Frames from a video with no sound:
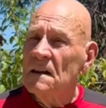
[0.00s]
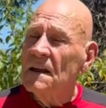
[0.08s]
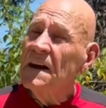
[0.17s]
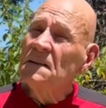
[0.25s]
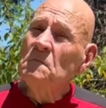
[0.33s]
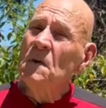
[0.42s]

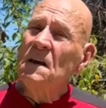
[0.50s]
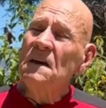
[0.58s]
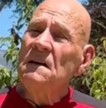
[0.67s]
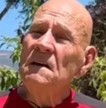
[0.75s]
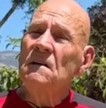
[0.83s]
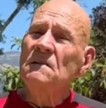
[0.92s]
add many
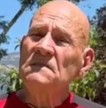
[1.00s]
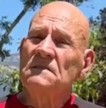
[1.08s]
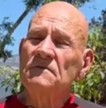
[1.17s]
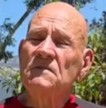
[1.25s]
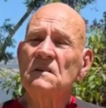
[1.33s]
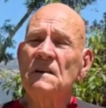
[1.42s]
years
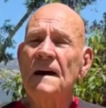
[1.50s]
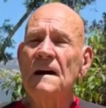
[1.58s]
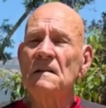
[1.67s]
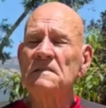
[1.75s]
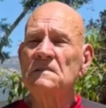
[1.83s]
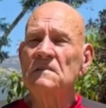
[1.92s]
of good
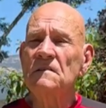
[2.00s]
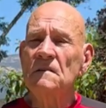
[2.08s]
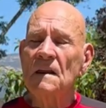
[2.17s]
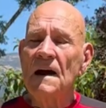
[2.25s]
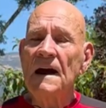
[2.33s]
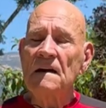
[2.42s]
health to your
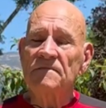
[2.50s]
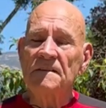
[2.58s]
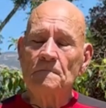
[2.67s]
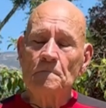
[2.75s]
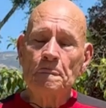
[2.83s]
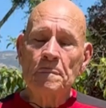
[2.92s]
life.
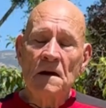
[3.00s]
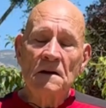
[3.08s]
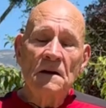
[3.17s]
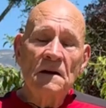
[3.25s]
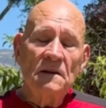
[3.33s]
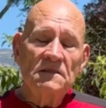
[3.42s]

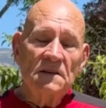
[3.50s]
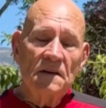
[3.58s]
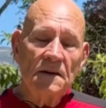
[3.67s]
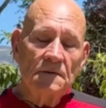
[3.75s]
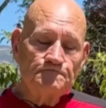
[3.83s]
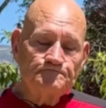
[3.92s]
So
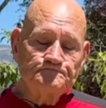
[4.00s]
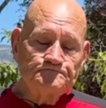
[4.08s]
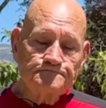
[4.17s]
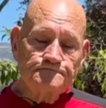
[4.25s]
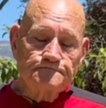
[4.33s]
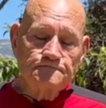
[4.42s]
that
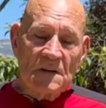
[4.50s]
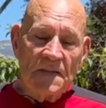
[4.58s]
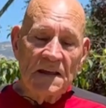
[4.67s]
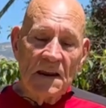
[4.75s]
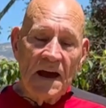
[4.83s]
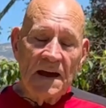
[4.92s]

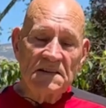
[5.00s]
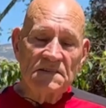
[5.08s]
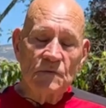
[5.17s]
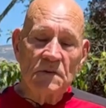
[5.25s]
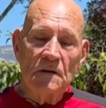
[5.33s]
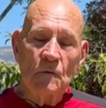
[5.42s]
the last
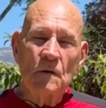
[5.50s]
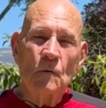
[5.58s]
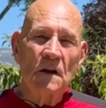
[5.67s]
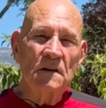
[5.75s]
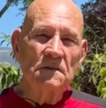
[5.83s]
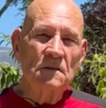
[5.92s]
one that we
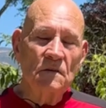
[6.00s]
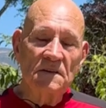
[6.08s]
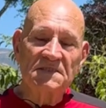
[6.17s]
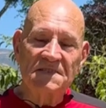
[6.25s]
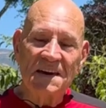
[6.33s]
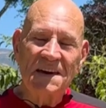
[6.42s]
want to do
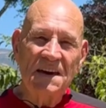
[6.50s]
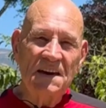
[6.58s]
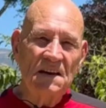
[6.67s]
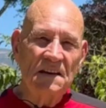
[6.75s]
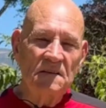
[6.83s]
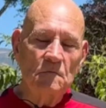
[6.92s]
is the
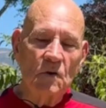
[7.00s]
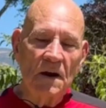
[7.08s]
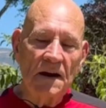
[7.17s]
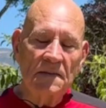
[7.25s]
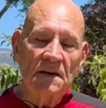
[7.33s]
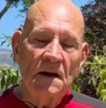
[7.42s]
healing
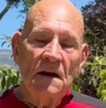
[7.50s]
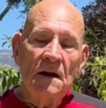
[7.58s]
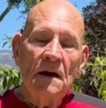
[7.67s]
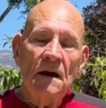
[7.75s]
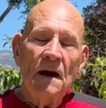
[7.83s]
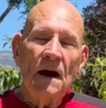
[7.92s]
breath.
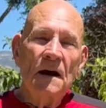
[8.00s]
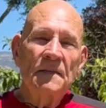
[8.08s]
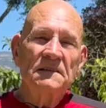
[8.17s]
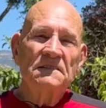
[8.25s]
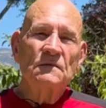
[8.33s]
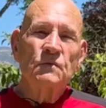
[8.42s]

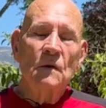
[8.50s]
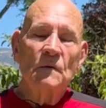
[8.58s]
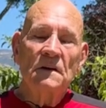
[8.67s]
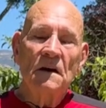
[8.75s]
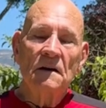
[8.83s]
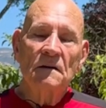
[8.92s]
This is where
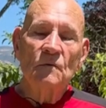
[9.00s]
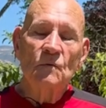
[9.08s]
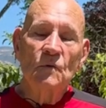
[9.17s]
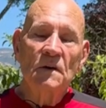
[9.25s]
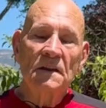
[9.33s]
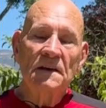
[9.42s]
we
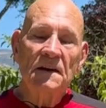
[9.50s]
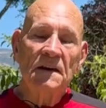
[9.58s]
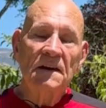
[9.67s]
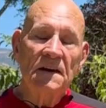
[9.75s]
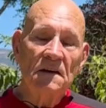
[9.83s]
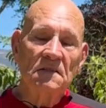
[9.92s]
really
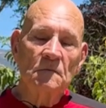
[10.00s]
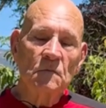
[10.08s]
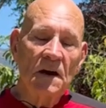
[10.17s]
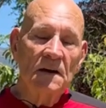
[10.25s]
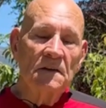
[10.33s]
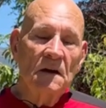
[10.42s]
heal the
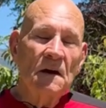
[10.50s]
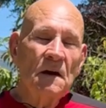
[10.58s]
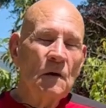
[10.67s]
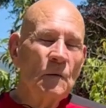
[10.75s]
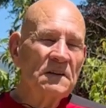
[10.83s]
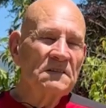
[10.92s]
breath.
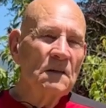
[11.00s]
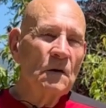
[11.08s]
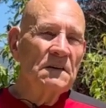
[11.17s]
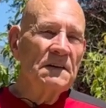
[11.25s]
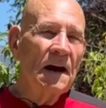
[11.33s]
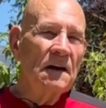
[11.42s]
We slow
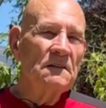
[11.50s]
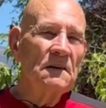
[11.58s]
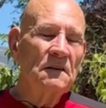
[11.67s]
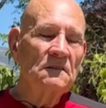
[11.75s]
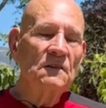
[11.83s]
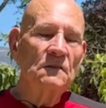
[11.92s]
it down
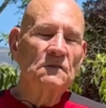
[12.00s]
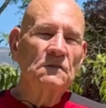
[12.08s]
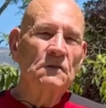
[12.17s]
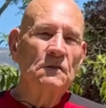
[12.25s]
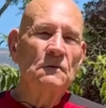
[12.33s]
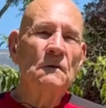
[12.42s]
to
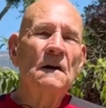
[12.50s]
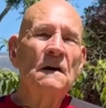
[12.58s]
2